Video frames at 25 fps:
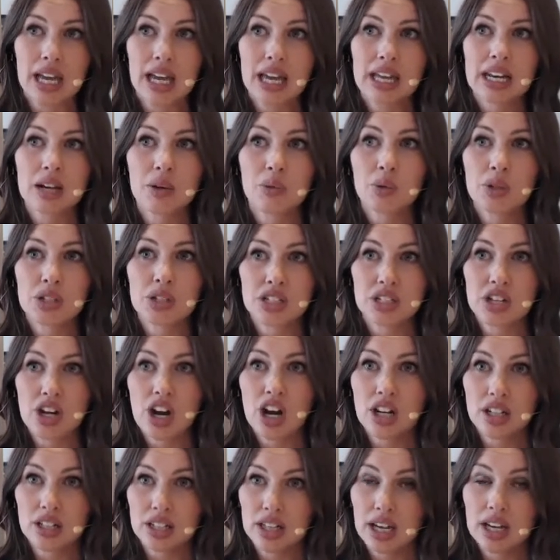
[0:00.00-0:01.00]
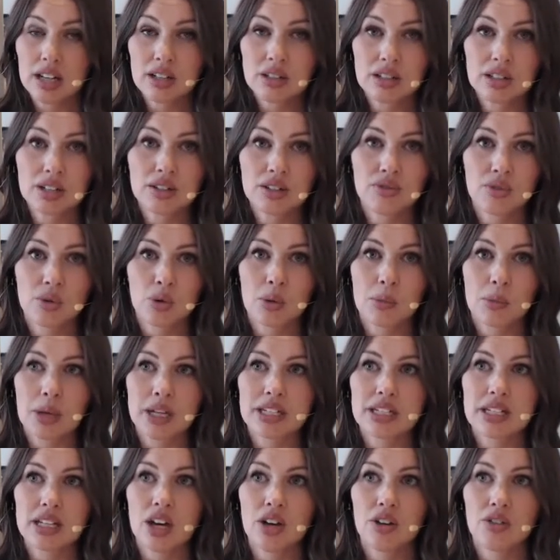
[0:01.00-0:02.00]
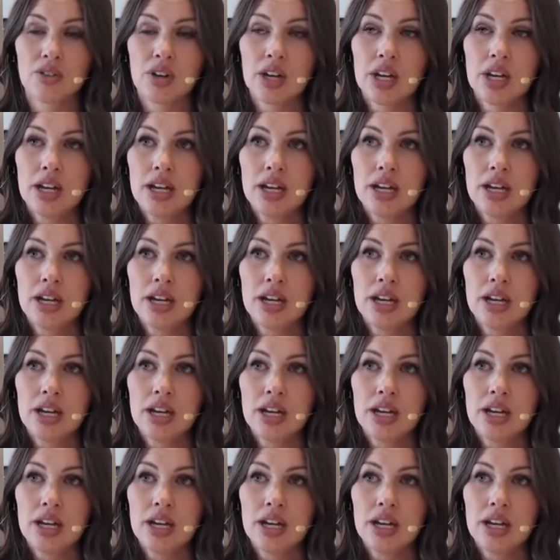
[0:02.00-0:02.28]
and I was not caring for myself,